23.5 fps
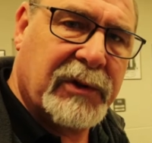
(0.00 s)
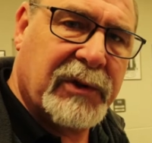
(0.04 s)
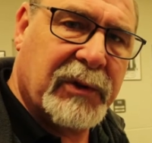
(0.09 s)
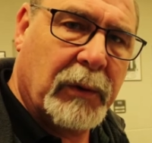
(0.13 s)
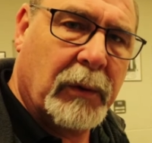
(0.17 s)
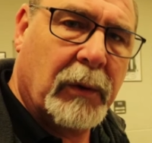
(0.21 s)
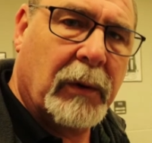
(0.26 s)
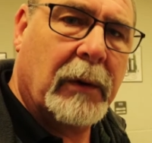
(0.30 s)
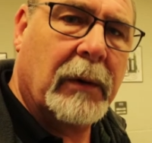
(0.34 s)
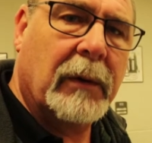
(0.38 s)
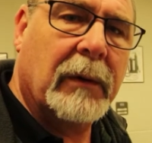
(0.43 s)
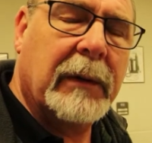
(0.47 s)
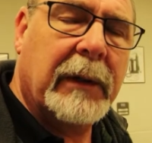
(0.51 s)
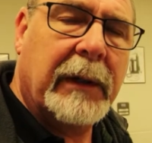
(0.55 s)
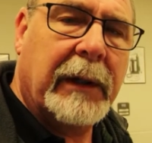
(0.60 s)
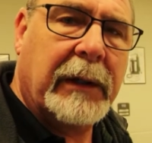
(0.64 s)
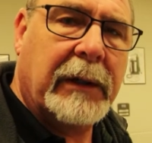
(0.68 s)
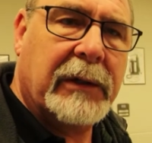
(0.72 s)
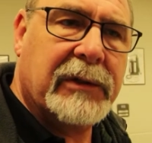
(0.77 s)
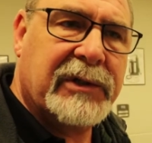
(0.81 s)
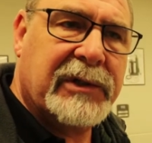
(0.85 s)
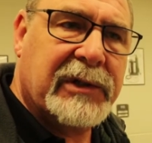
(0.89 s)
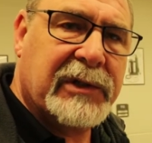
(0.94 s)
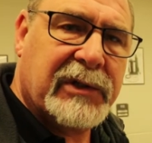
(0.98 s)
tool, and
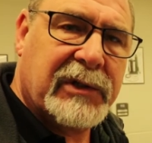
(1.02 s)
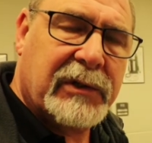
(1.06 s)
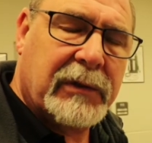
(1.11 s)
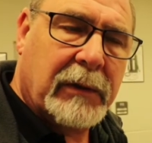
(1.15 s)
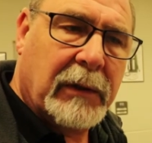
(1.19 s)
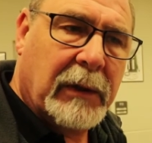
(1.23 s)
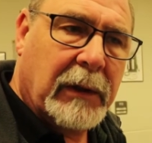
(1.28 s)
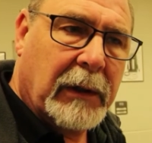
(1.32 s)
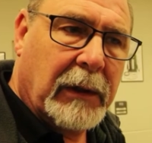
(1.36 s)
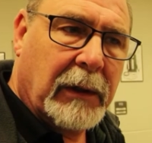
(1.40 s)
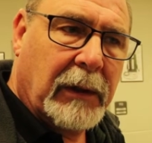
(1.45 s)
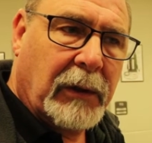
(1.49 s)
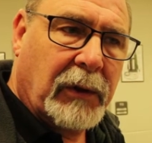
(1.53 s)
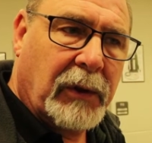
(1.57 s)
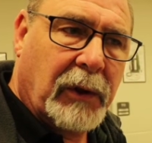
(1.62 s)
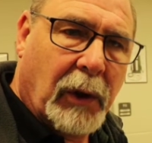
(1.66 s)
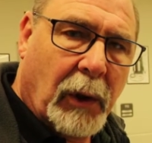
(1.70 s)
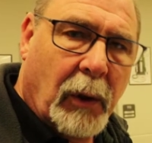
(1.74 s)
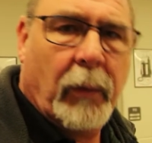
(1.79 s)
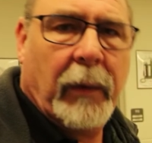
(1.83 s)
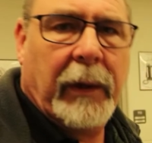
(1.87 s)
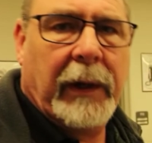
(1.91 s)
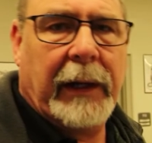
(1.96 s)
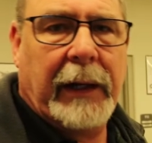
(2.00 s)
there's just
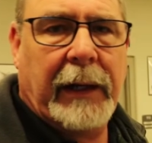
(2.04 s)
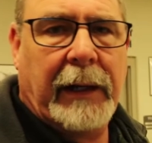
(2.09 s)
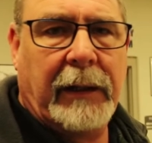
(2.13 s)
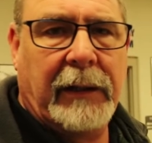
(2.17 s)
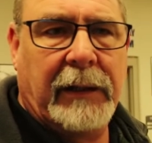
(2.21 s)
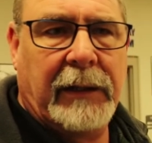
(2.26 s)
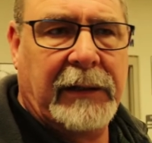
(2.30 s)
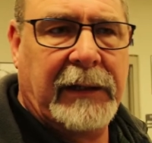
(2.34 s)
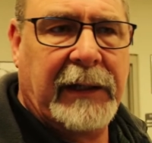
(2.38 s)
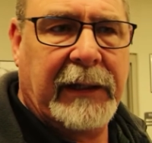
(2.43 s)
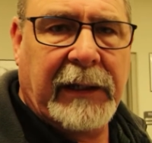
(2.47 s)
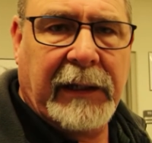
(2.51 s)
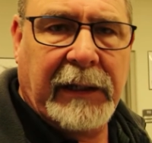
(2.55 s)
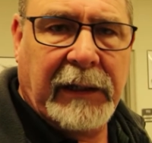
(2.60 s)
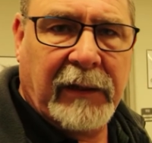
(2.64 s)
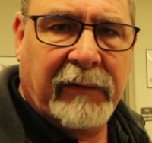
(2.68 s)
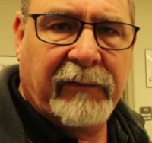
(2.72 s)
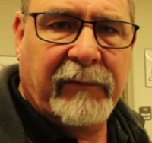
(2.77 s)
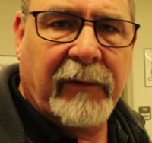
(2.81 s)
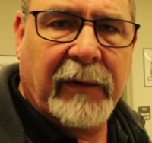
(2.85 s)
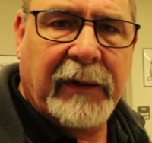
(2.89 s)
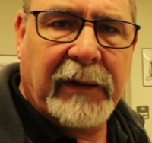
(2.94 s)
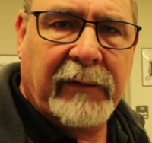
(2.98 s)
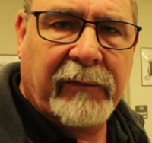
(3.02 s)
no way that they can get
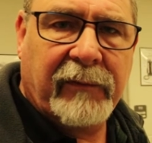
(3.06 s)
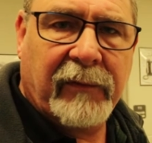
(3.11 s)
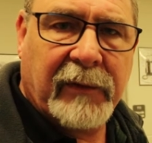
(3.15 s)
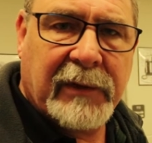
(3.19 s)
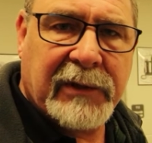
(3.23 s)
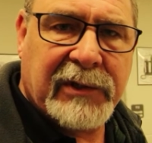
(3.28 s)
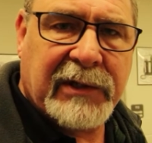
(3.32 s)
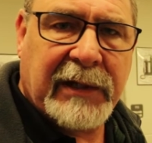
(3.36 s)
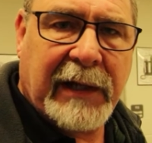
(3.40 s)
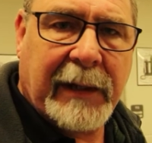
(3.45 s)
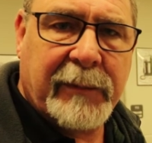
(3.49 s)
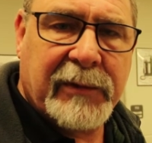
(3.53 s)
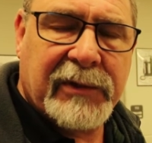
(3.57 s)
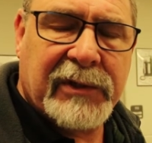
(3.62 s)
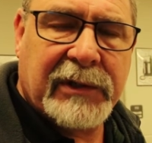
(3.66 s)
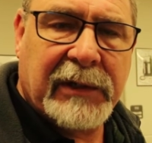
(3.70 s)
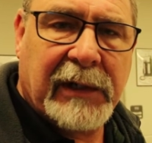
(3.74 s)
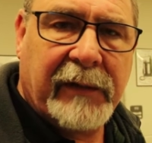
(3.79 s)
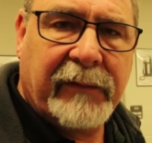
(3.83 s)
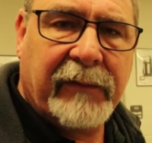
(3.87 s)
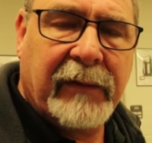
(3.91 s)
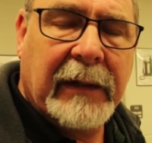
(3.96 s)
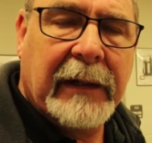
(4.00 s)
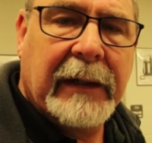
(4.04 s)
funding for this type of
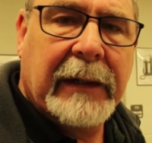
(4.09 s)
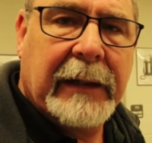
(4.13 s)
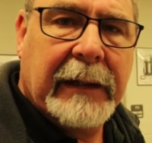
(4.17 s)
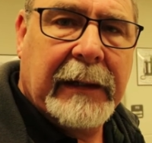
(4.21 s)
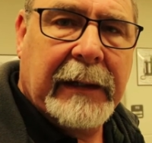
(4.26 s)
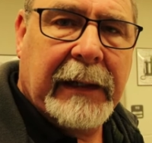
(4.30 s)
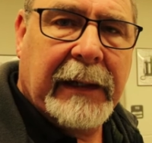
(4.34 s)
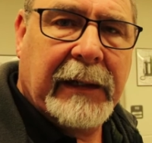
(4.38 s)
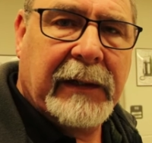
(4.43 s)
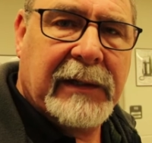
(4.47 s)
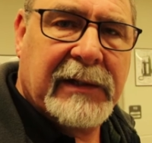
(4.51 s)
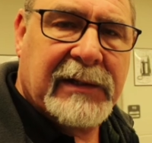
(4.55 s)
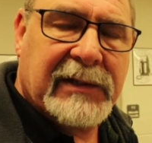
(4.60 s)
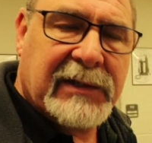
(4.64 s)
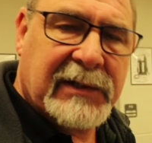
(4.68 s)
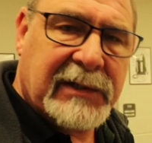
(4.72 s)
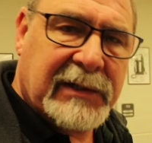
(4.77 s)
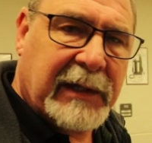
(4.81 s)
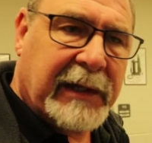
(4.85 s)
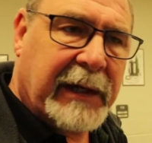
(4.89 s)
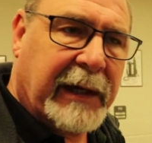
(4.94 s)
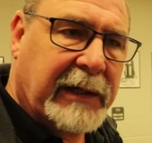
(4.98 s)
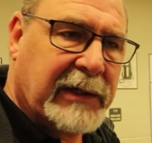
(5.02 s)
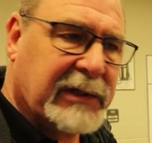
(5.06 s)
stuff. And this is
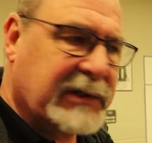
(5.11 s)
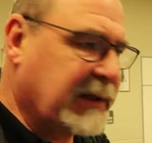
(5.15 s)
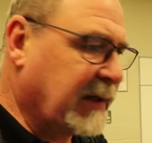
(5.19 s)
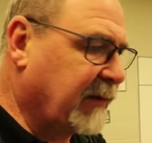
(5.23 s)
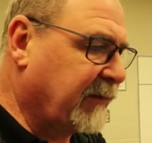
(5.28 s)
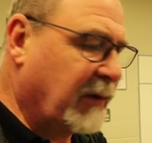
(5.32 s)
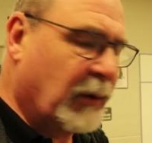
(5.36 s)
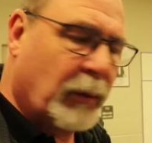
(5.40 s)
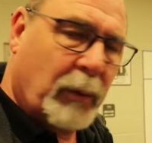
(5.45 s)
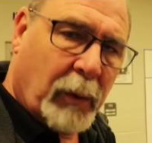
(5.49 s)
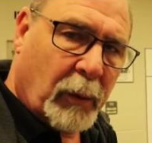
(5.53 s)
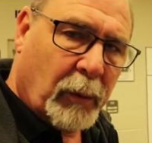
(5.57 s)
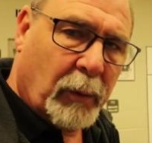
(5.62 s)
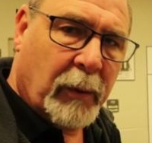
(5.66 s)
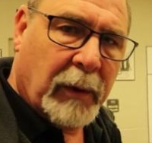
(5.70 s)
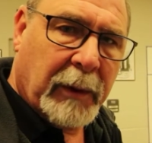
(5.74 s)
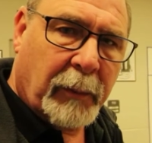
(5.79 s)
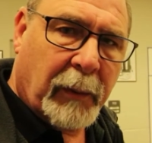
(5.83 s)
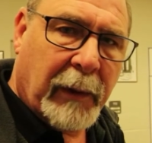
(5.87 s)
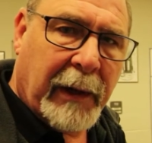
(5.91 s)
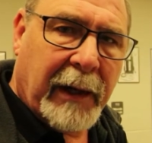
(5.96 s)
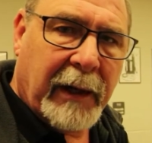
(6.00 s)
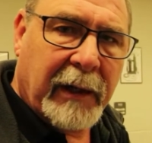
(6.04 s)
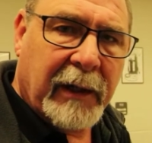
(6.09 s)
the kind of stuff that we're really
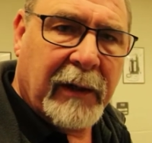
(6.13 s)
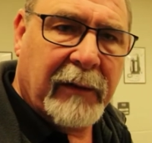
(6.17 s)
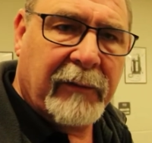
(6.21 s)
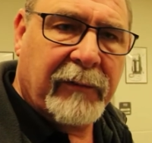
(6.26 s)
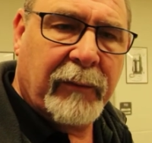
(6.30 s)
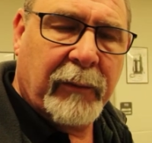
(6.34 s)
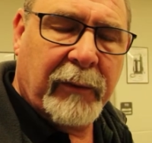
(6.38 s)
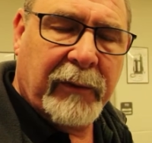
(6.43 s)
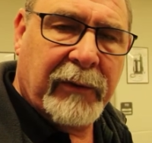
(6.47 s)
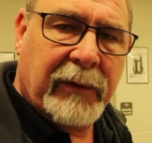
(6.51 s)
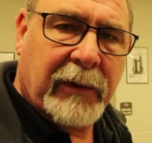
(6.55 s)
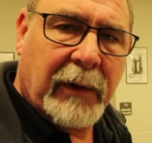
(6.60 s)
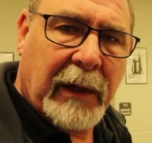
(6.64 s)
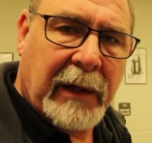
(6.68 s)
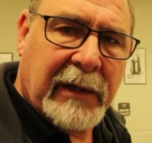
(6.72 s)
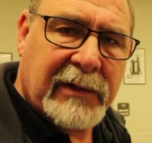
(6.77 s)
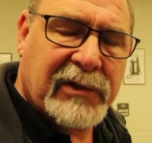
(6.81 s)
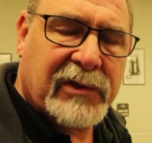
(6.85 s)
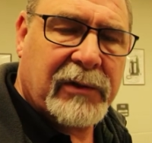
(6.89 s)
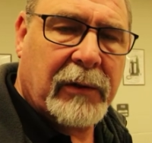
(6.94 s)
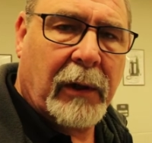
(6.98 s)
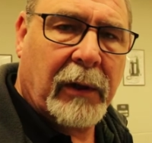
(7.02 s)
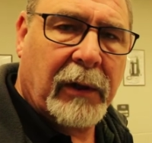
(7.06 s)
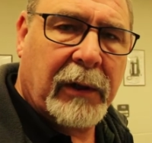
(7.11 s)
proud of with
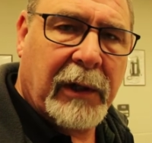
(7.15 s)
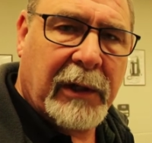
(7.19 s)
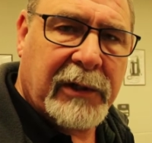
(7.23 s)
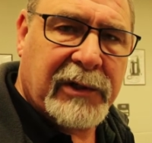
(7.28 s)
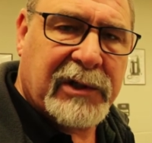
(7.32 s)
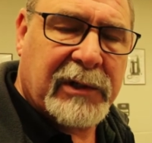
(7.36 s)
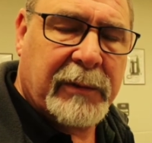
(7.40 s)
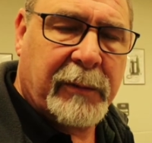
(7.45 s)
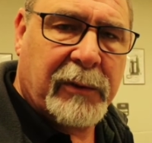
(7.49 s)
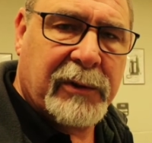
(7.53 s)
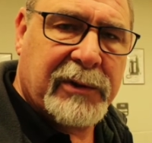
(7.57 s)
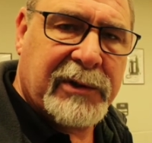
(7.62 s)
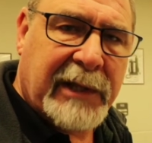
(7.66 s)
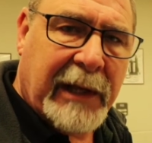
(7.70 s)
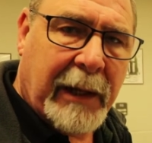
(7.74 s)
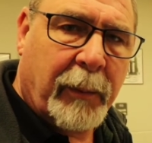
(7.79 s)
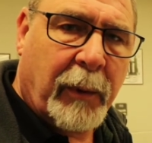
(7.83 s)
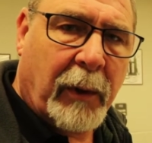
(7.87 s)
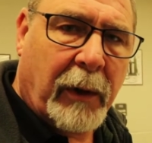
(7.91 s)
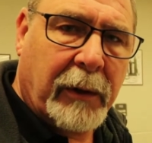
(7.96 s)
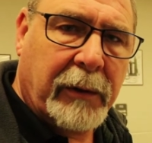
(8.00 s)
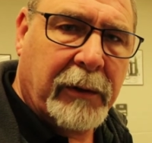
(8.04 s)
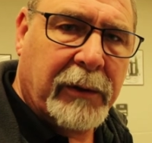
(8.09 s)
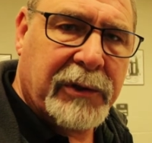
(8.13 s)
us and our customers, that
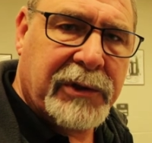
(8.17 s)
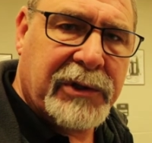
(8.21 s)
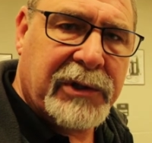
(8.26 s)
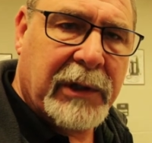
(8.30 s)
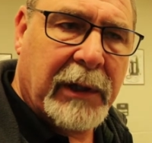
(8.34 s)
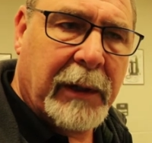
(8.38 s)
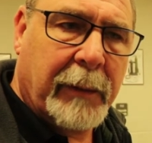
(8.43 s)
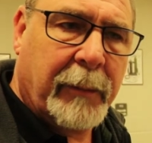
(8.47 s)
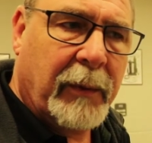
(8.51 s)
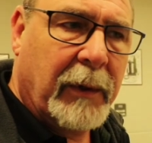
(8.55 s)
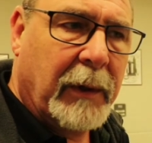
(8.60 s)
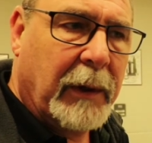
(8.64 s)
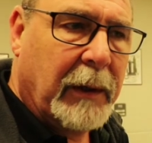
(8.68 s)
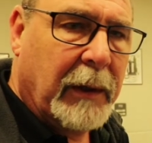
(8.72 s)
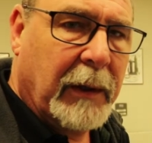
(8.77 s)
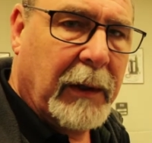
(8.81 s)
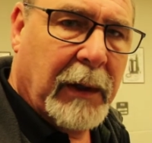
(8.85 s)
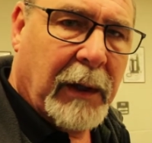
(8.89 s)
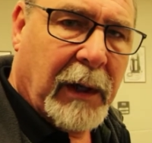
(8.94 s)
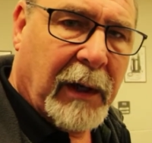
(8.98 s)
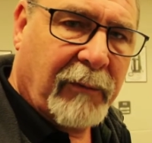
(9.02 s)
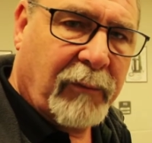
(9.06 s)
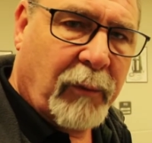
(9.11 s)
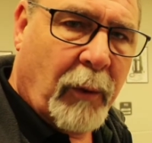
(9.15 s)
partnership
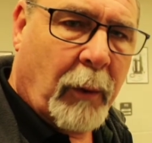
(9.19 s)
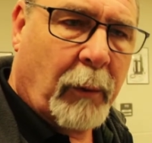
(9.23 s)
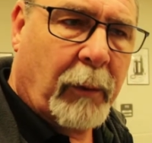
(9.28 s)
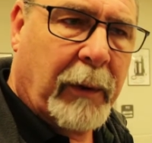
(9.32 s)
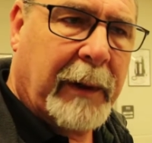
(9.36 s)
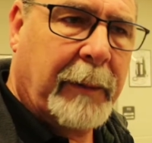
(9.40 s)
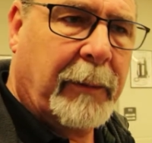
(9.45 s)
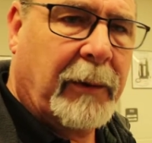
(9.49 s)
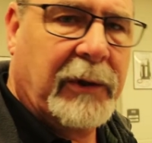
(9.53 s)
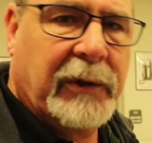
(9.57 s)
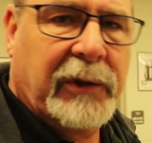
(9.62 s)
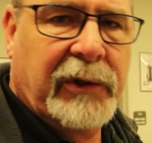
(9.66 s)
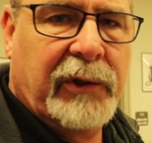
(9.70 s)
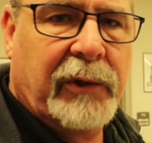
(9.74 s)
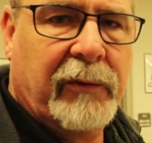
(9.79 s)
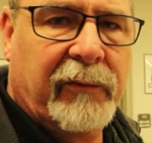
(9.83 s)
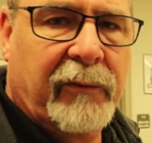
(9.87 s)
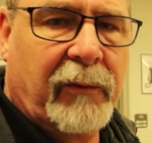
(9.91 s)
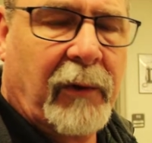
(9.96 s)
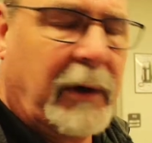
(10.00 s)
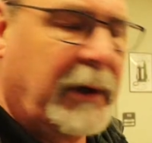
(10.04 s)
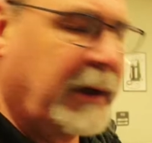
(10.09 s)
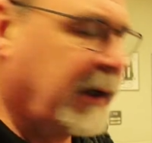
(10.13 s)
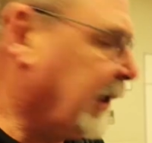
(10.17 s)
of what we're able to do
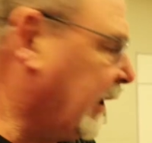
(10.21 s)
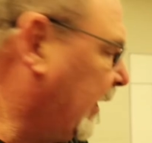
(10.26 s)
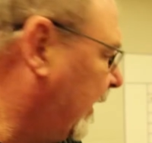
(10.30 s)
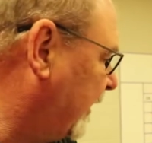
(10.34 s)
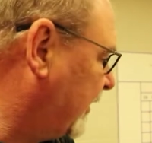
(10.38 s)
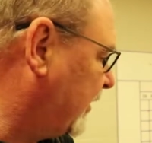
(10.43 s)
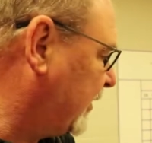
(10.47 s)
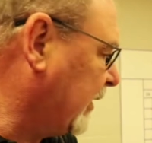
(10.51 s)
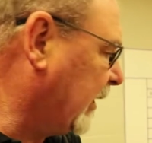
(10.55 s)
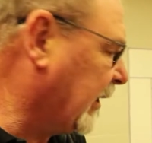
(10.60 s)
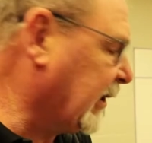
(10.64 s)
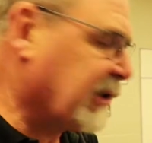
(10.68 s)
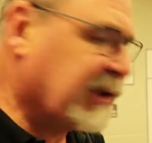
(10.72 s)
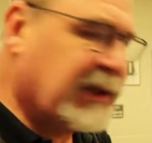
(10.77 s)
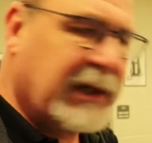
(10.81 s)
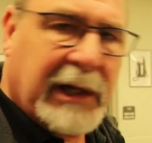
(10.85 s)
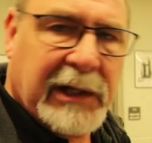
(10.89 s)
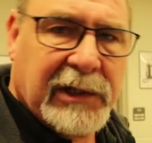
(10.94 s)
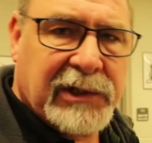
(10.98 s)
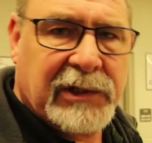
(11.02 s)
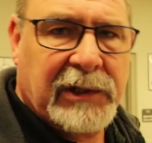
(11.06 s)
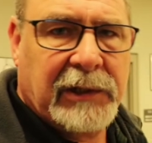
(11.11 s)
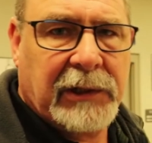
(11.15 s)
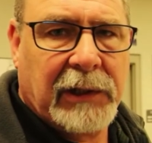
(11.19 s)
for our kids and
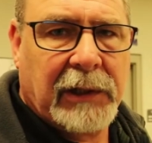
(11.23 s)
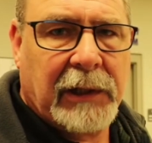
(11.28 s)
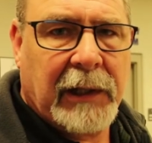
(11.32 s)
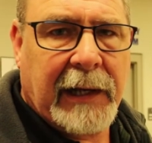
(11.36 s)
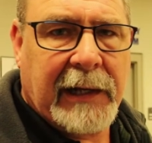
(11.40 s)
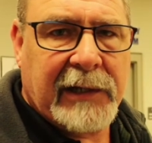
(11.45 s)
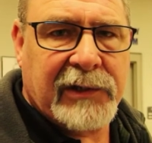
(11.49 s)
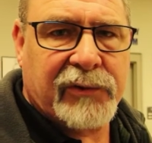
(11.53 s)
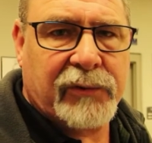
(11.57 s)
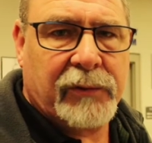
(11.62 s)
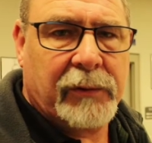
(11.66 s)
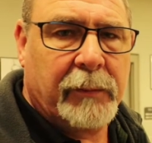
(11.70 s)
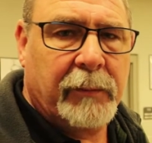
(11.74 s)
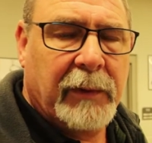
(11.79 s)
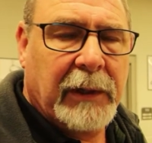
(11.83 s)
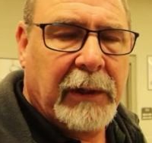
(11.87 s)
education in the classroom.